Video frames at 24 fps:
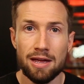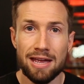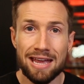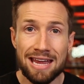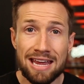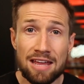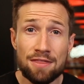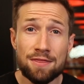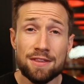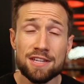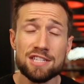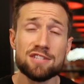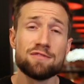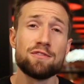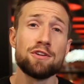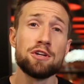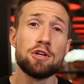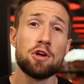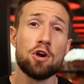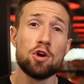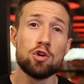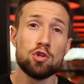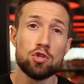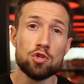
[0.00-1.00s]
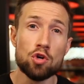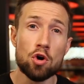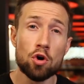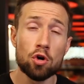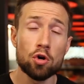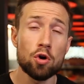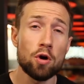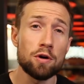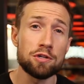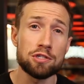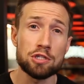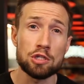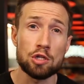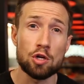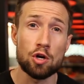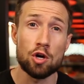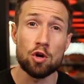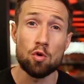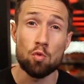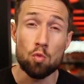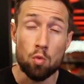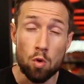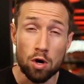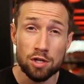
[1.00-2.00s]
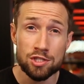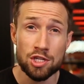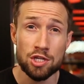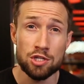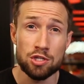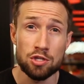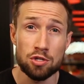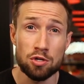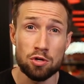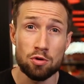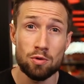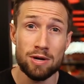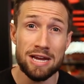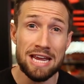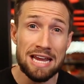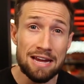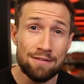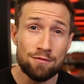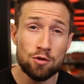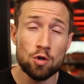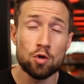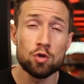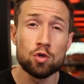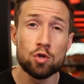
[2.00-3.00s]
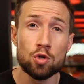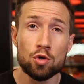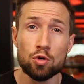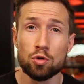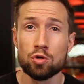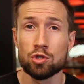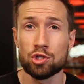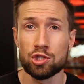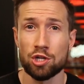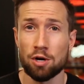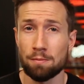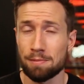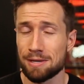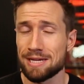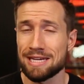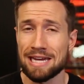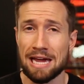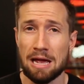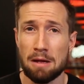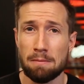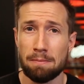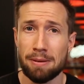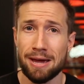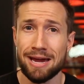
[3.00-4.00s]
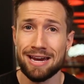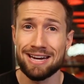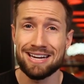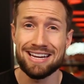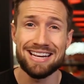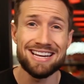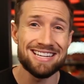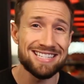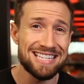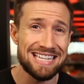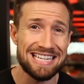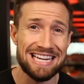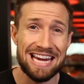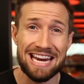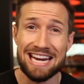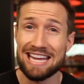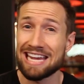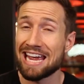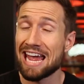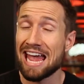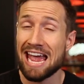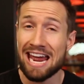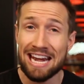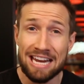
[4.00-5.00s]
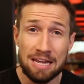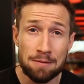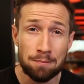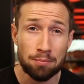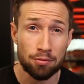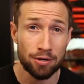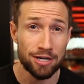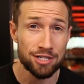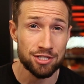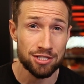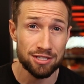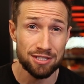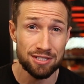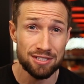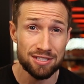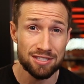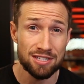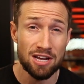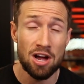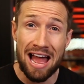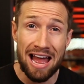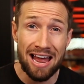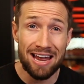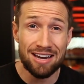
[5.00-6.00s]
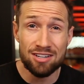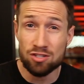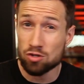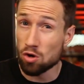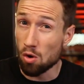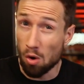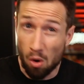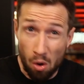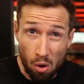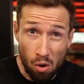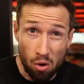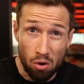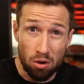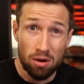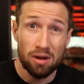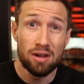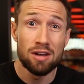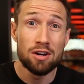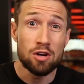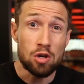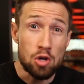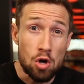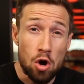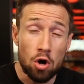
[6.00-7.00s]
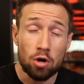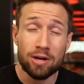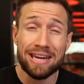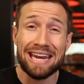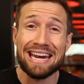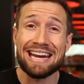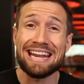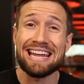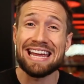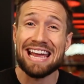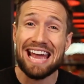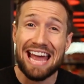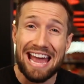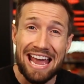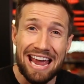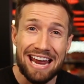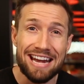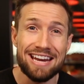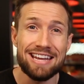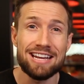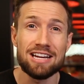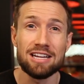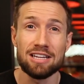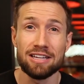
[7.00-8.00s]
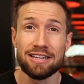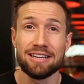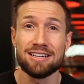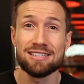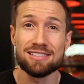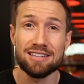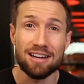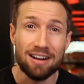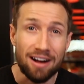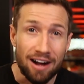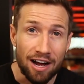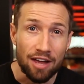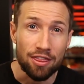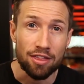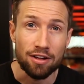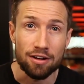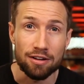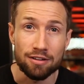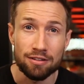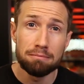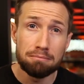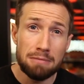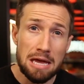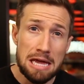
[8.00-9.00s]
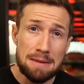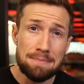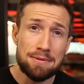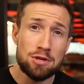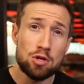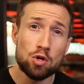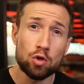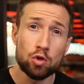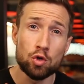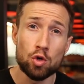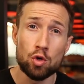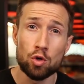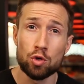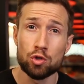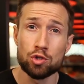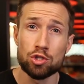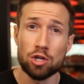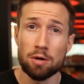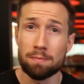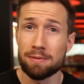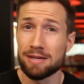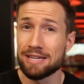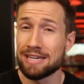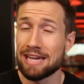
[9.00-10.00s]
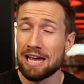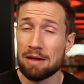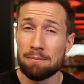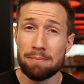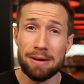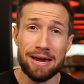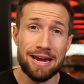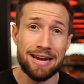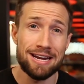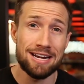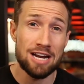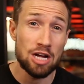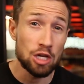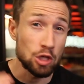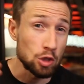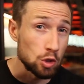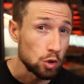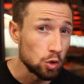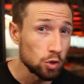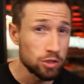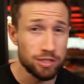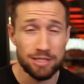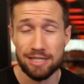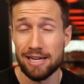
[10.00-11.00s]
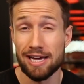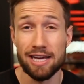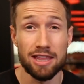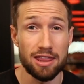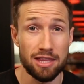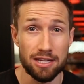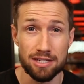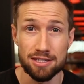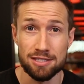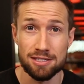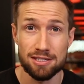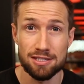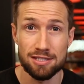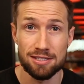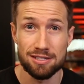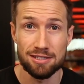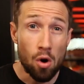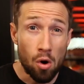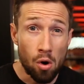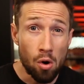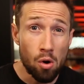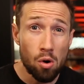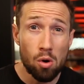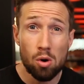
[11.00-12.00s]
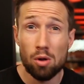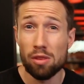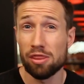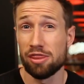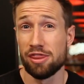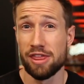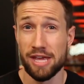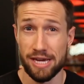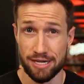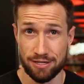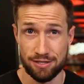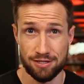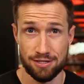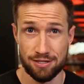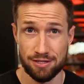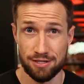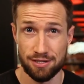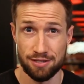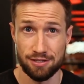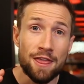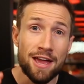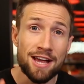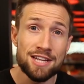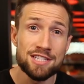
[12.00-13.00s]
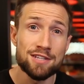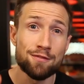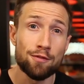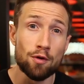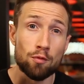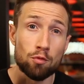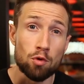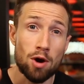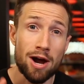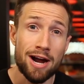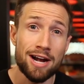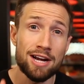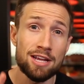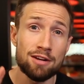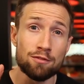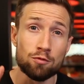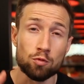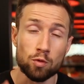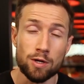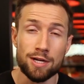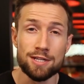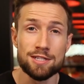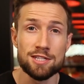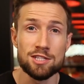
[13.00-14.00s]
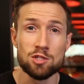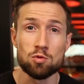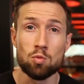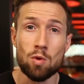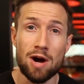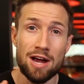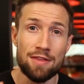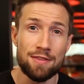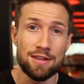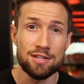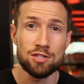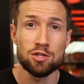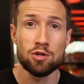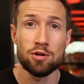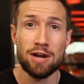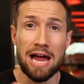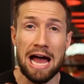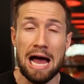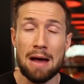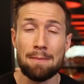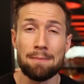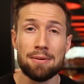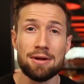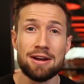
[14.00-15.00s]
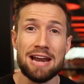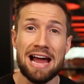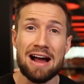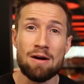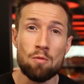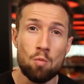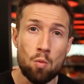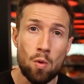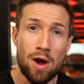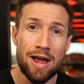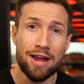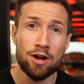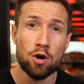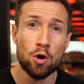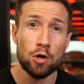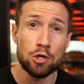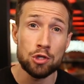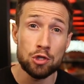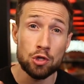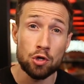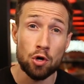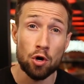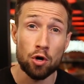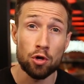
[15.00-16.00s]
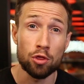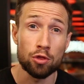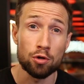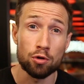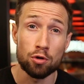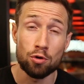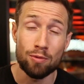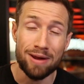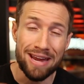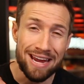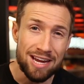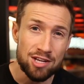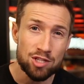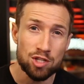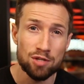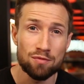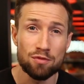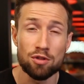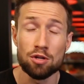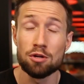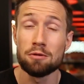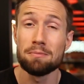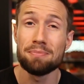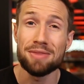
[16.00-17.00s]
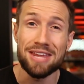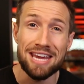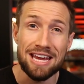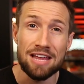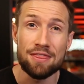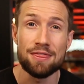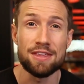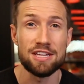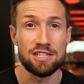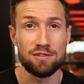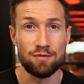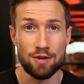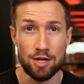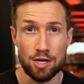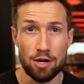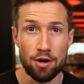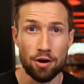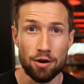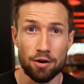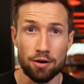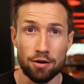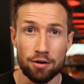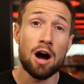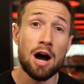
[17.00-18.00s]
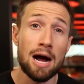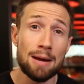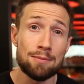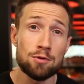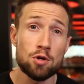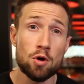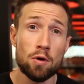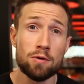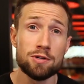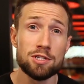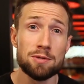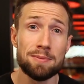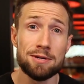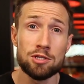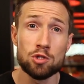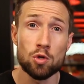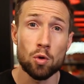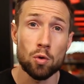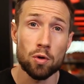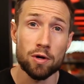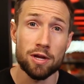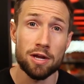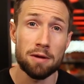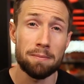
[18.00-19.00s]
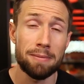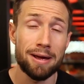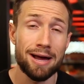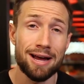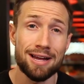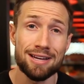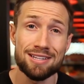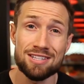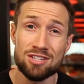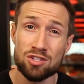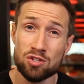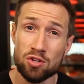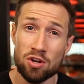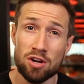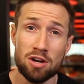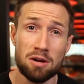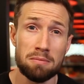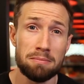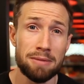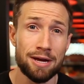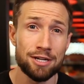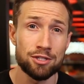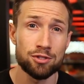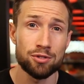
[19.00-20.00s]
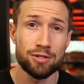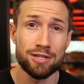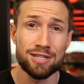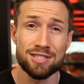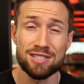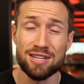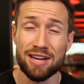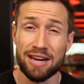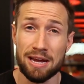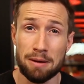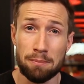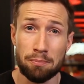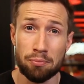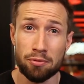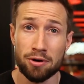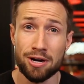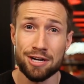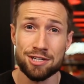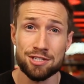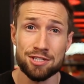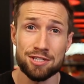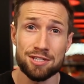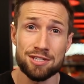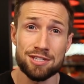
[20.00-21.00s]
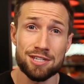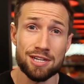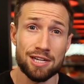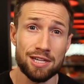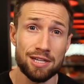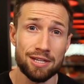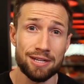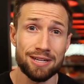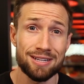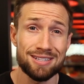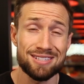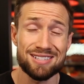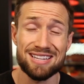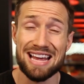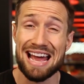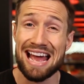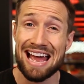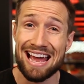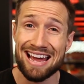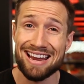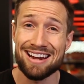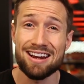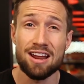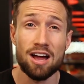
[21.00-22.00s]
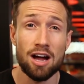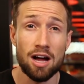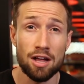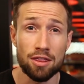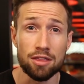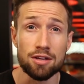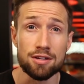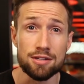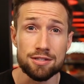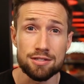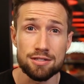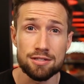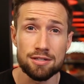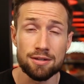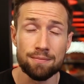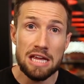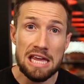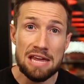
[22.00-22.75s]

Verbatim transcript: In this video, you're going to learn what to do if your Google Shopping campaign isn't getting any impressions and or not getting any clicks either. Maybe your Google Shopping campaign looks like this or this. There's a variety of reasons why this could happen, and we're going to go through each of them in this video. I'm going to be talking about certain metrics like impressions, clicks, and others.